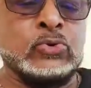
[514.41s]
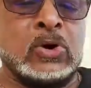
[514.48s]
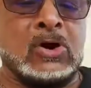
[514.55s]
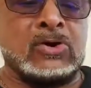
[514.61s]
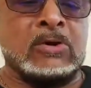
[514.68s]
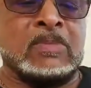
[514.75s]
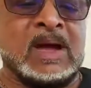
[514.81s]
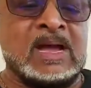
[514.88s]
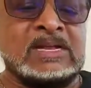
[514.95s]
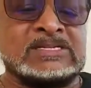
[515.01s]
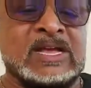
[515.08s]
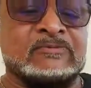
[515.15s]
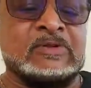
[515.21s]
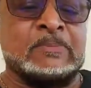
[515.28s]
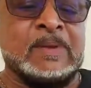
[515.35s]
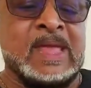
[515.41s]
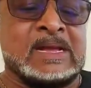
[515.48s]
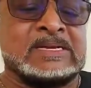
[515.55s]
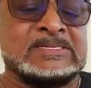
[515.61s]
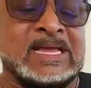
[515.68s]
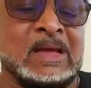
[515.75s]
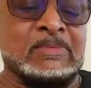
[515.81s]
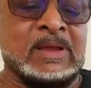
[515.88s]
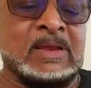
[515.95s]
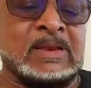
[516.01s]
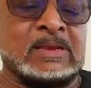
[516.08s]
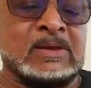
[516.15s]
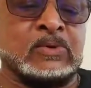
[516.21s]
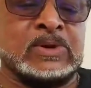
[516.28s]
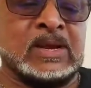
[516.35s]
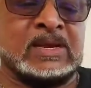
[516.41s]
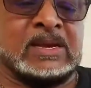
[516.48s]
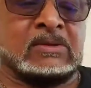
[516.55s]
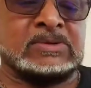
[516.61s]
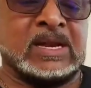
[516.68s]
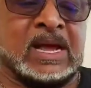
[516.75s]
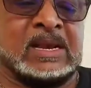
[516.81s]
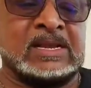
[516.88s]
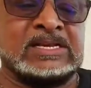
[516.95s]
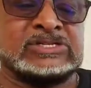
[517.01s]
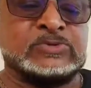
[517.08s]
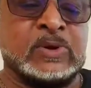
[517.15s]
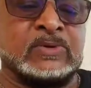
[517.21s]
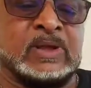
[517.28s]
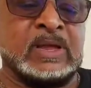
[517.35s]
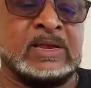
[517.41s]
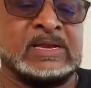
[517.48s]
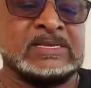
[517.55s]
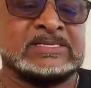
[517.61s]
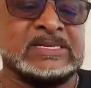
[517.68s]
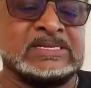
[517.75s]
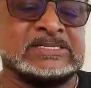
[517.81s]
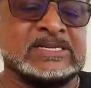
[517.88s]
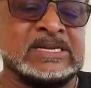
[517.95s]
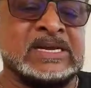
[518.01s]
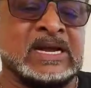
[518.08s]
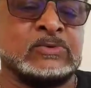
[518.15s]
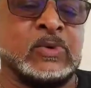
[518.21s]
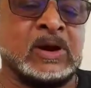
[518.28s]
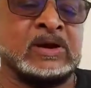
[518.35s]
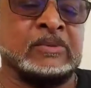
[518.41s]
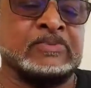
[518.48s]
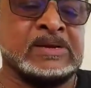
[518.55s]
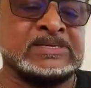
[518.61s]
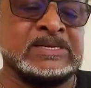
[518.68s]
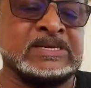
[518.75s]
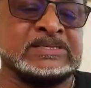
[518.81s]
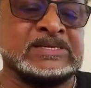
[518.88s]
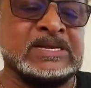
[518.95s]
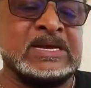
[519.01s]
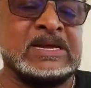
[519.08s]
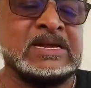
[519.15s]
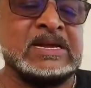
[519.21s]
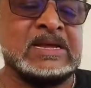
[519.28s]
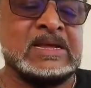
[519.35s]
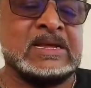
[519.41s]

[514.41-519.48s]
two other minds have to be examined. Okay, Dr. Ali swearing in, and since he acquired the presidency.